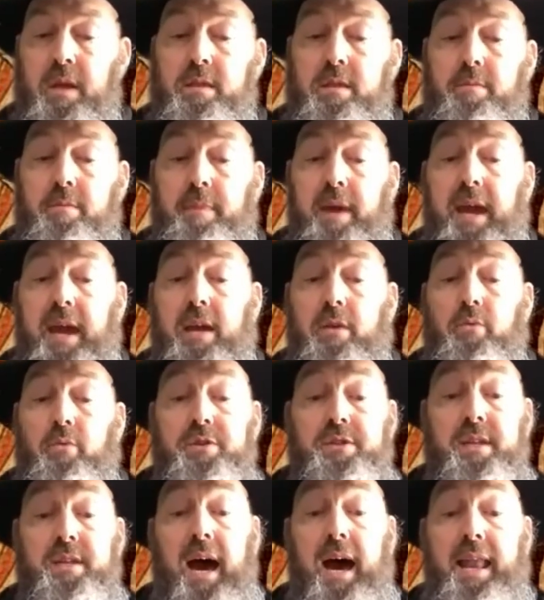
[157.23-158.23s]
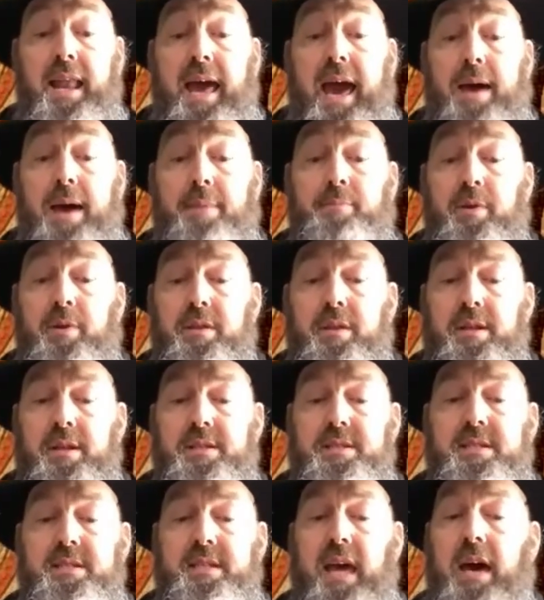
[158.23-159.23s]
The man was not happy that
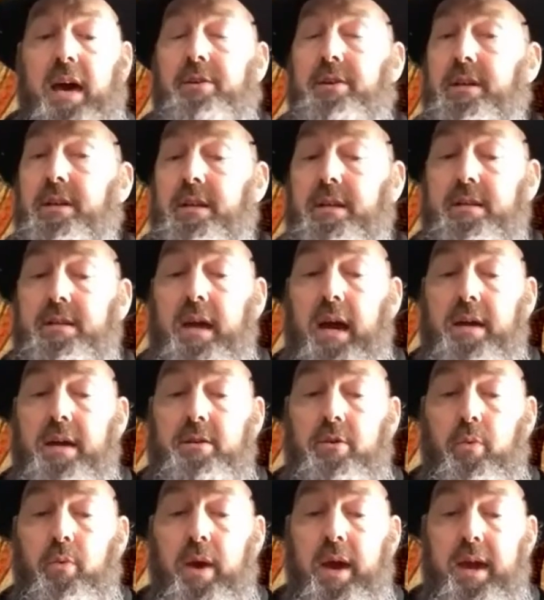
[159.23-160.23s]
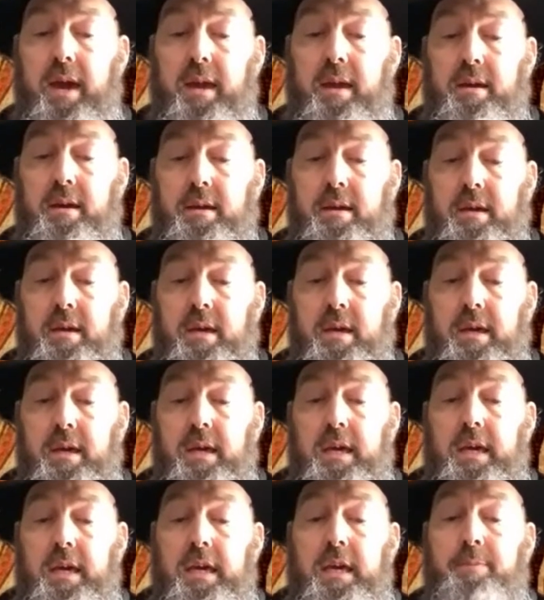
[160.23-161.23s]
his stallion had gotten away.
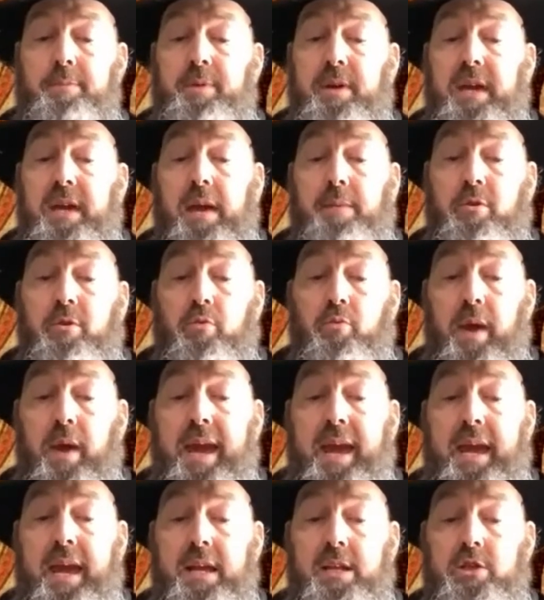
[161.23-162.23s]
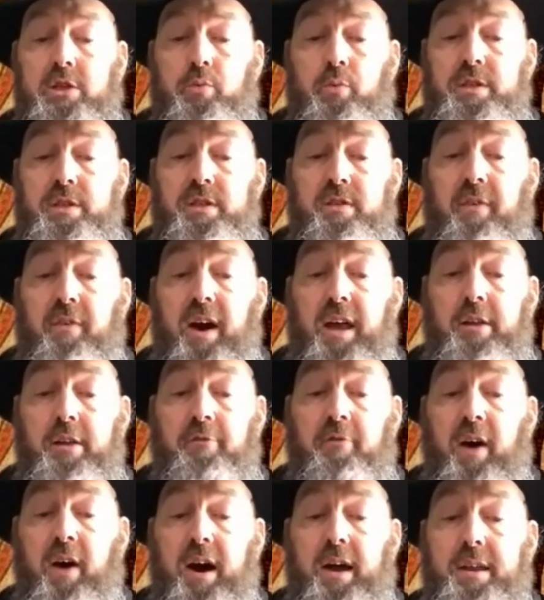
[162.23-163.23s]
He became enraged when
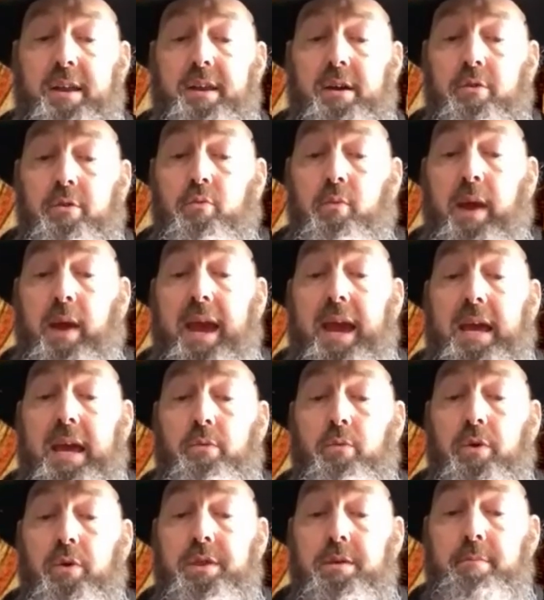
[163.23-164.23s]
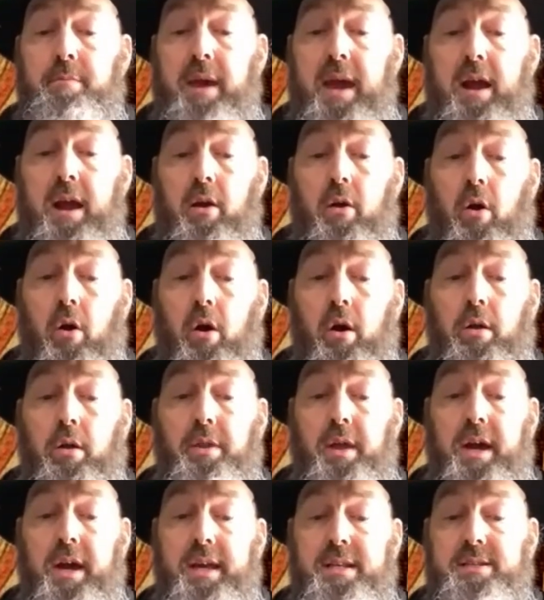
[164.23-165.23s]
Svadilfari ran with the mare all
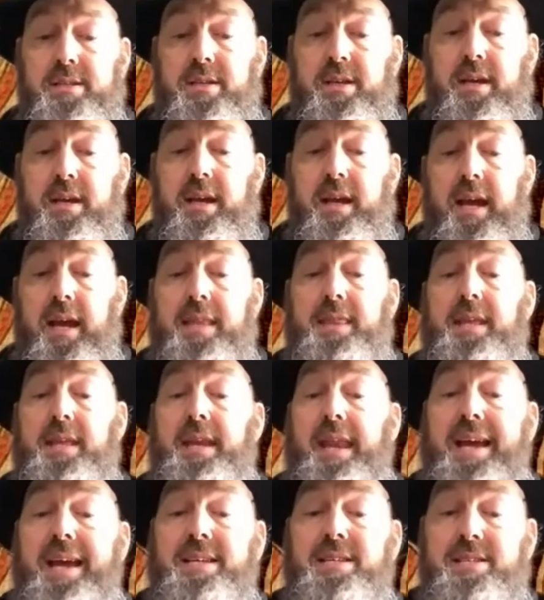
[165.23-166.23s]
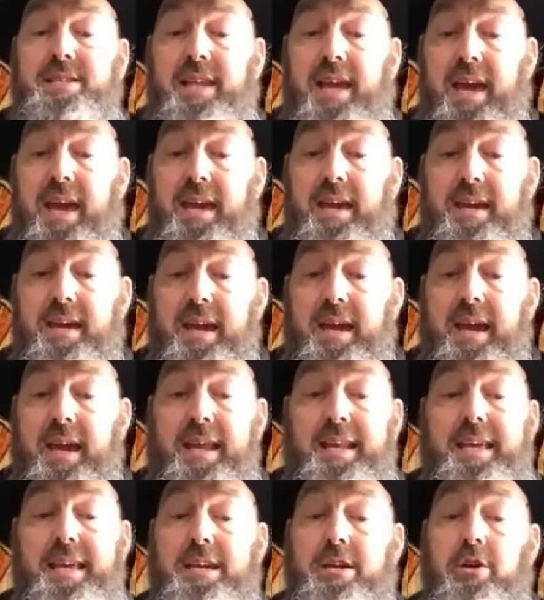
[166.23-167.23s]
night and the next day,
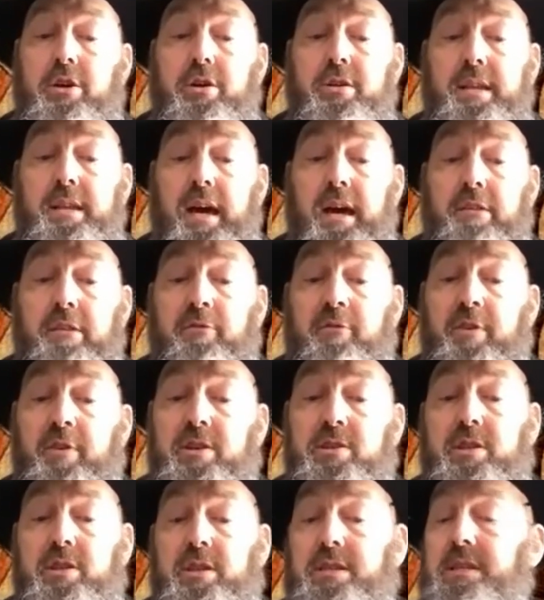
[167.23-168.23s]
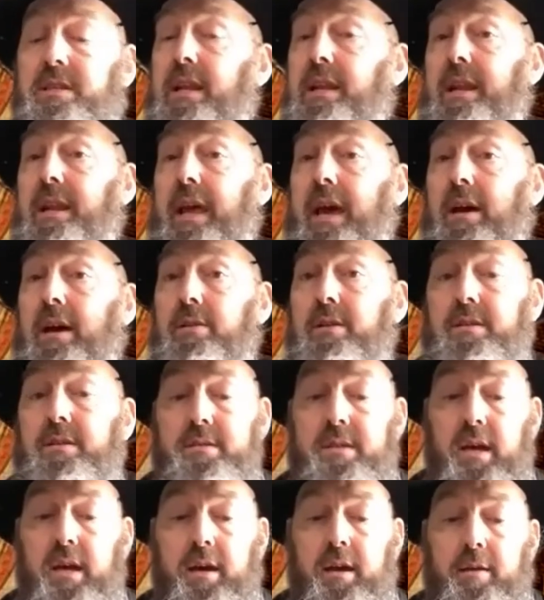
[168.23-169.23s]
and he could not finish the citadel in
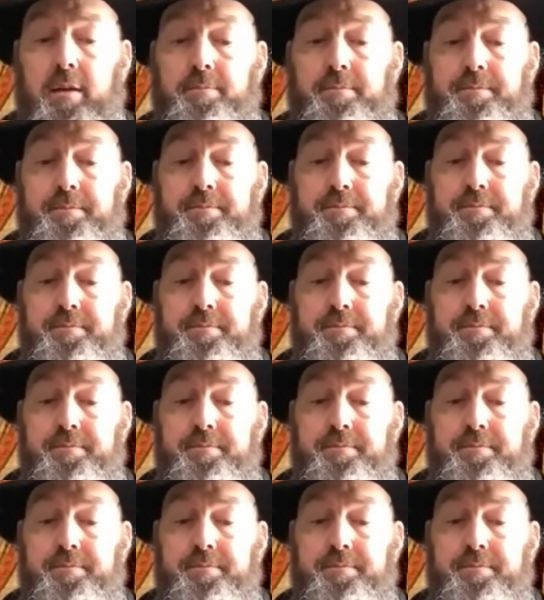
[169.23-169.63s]
time.